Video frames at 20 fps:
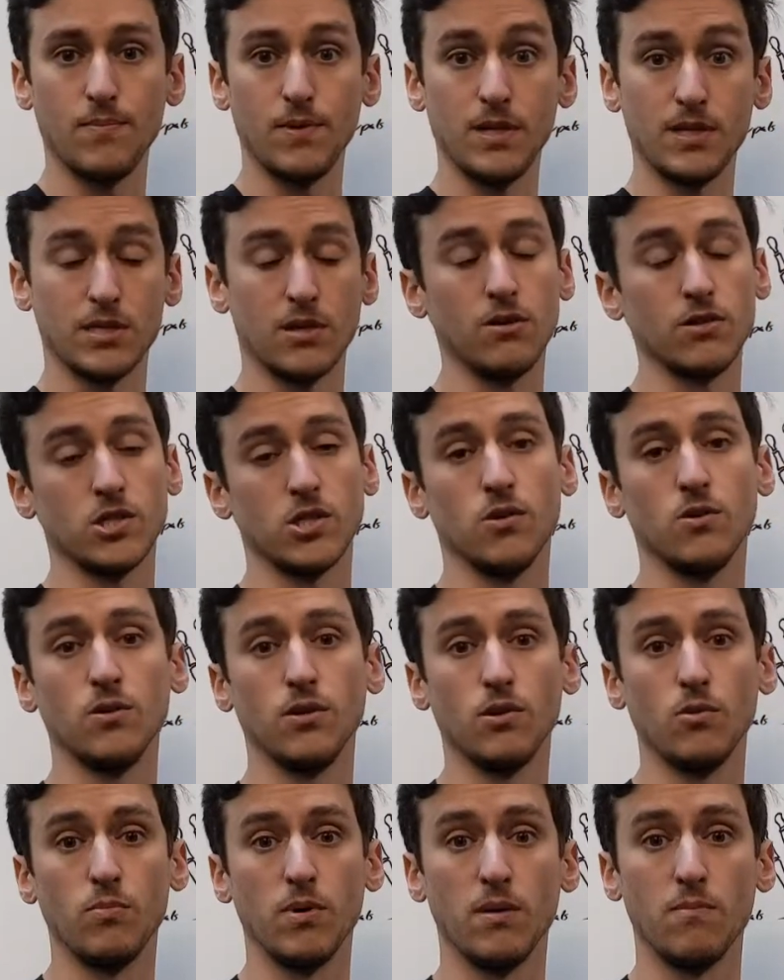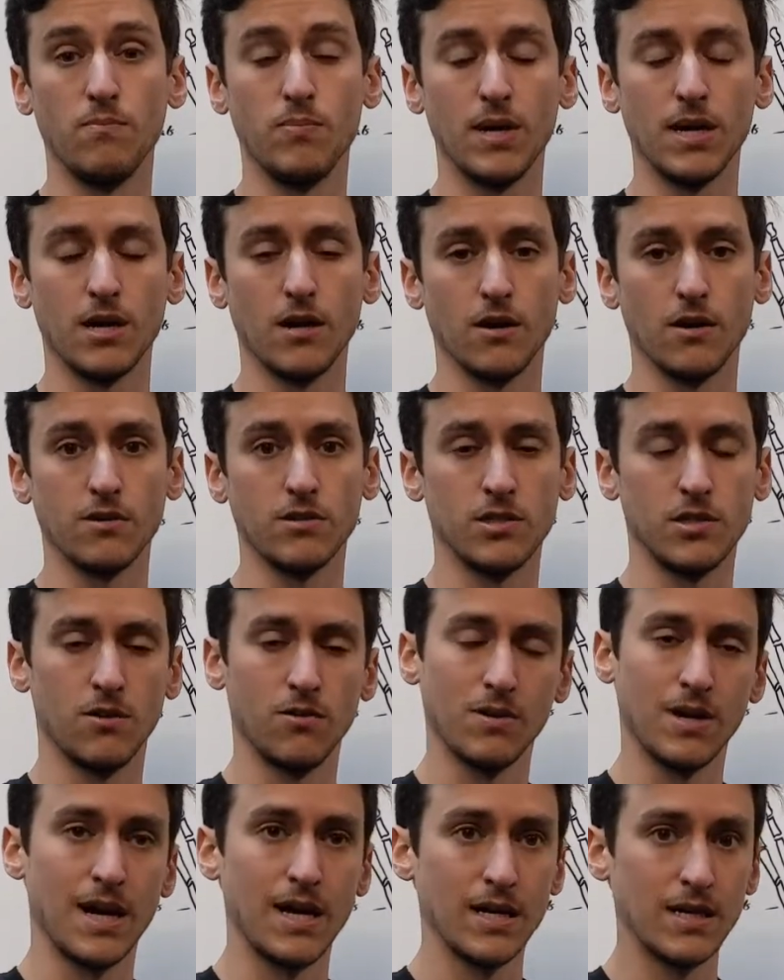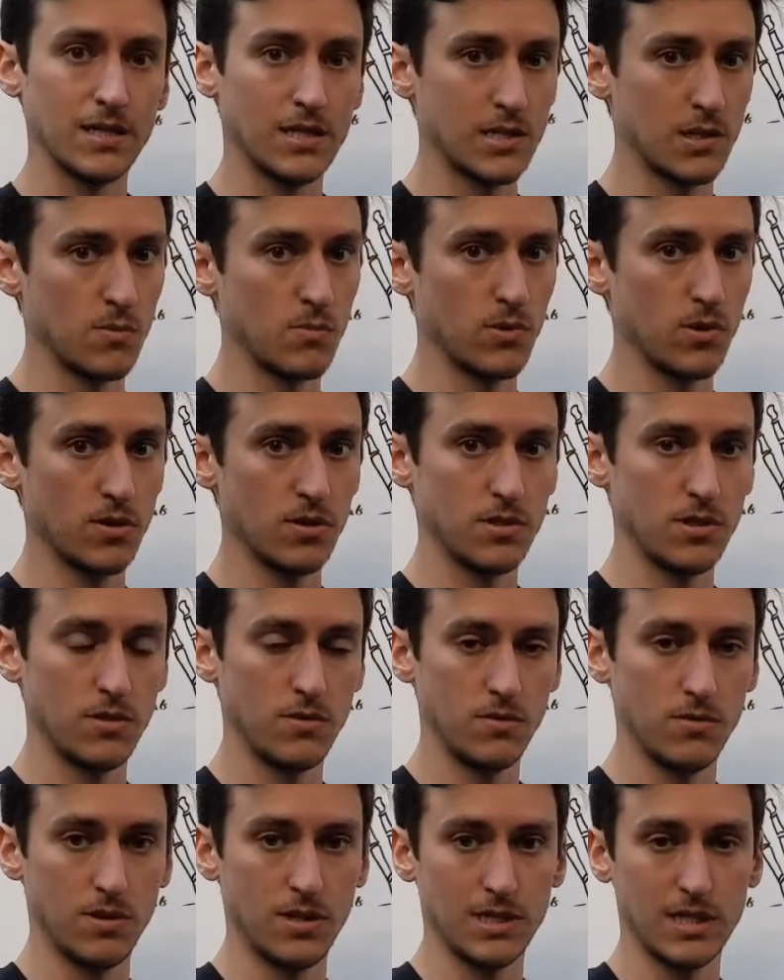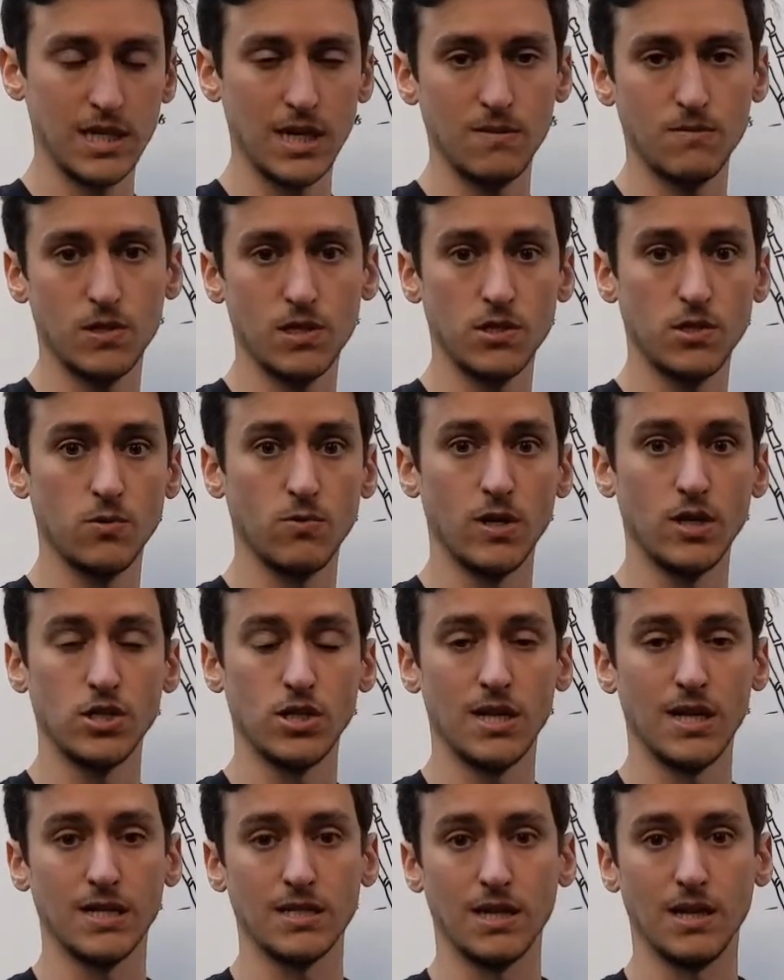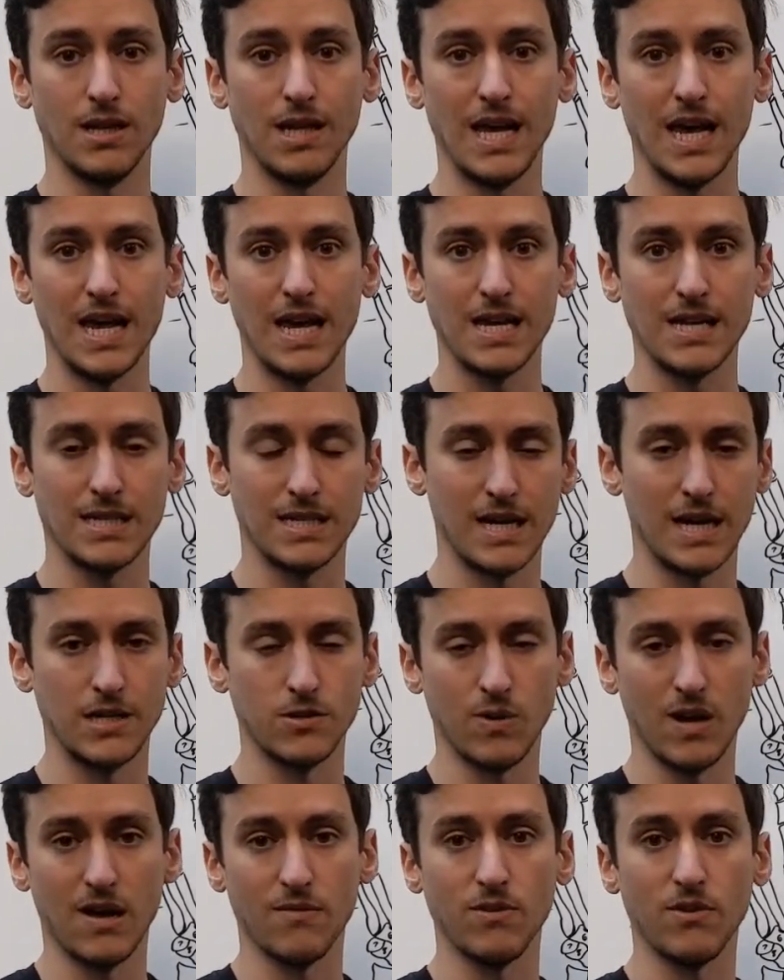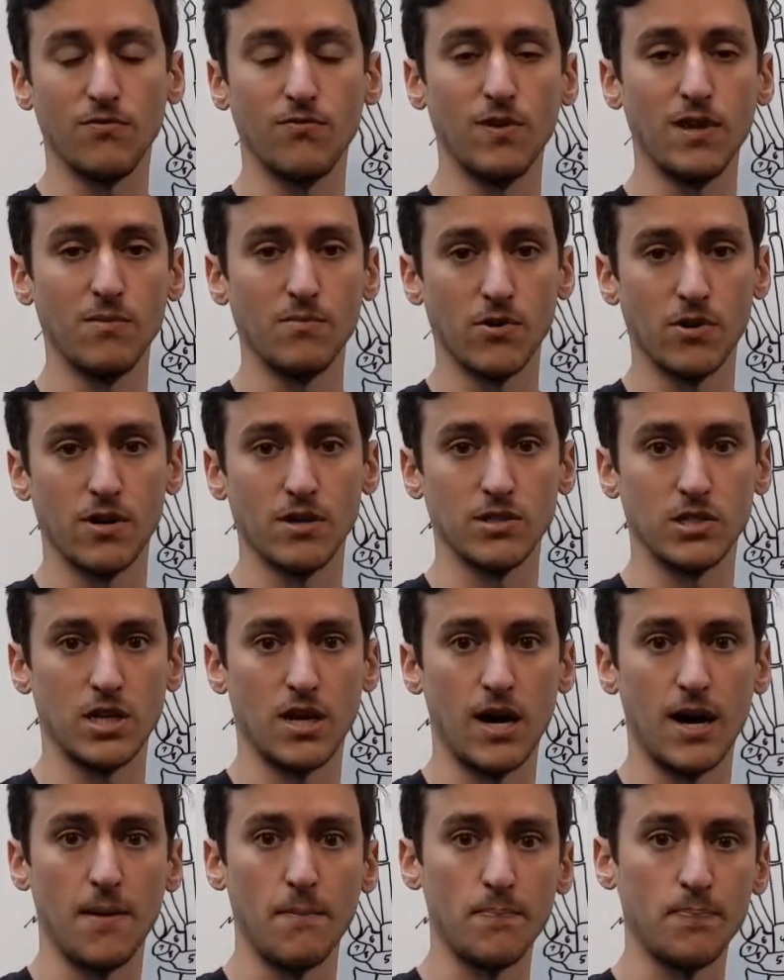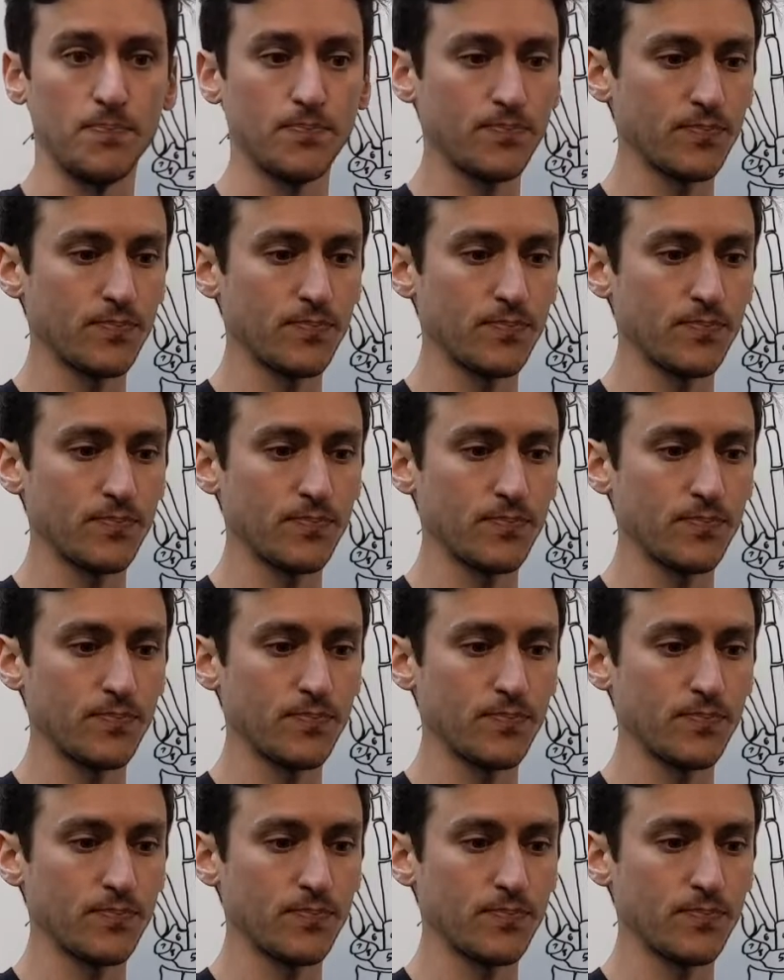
It's also a little bit bigger. So kind of similar to the same situation as the legs, as we have the femur on top,